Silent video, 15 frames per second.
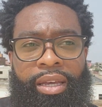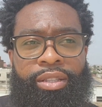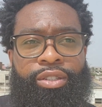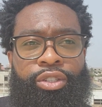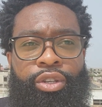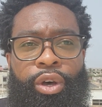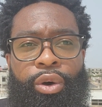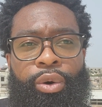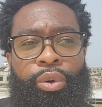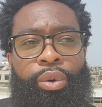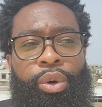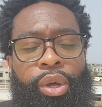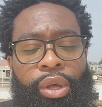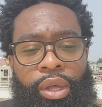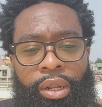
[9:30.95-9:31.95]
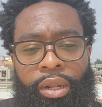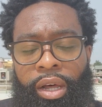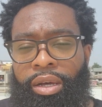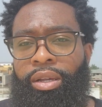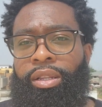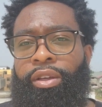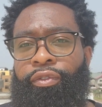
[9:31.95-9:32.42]
And so
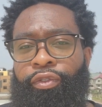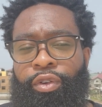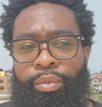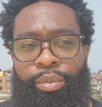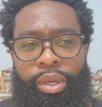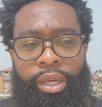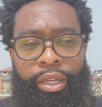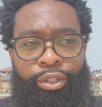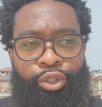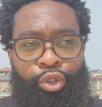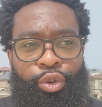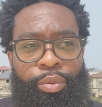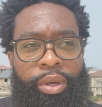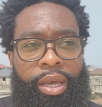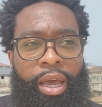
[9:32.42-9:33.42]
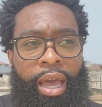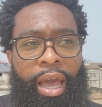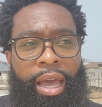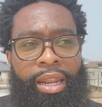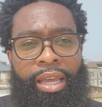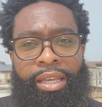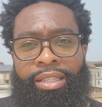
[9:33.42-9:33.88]
luckily for me, Jumia
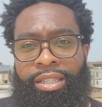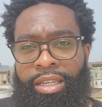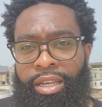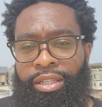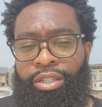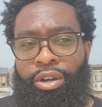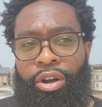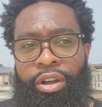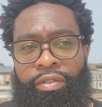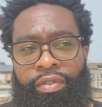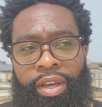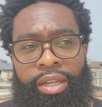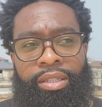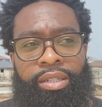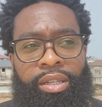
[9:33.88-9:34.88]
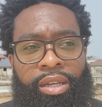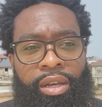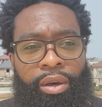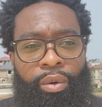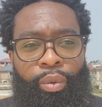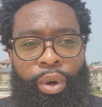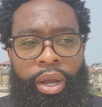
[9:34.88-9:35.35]
had a CSR event
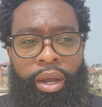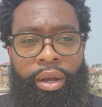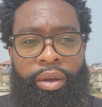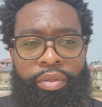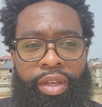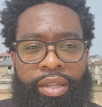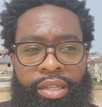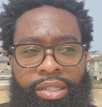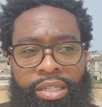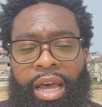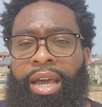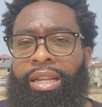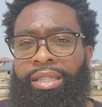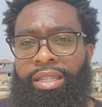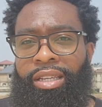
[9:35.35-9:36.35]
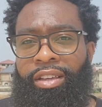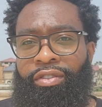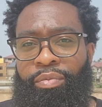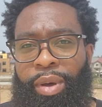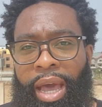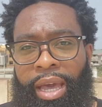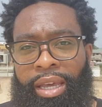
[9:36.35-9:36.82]
where they decided to give
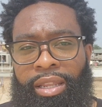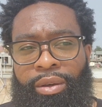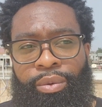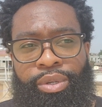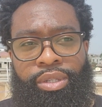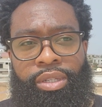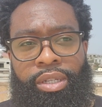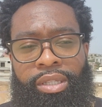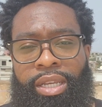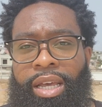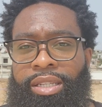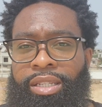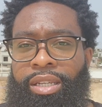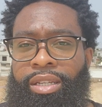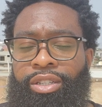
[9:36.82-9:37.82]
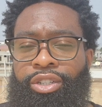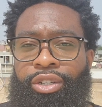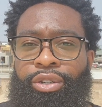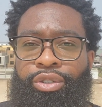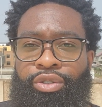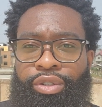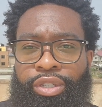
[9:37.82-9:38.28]
back, and it was the Tessie
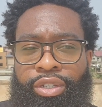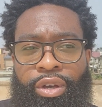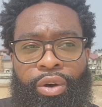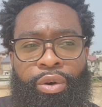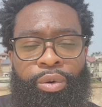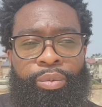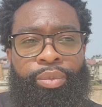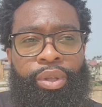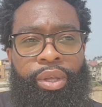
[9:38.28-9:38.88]
Children's Home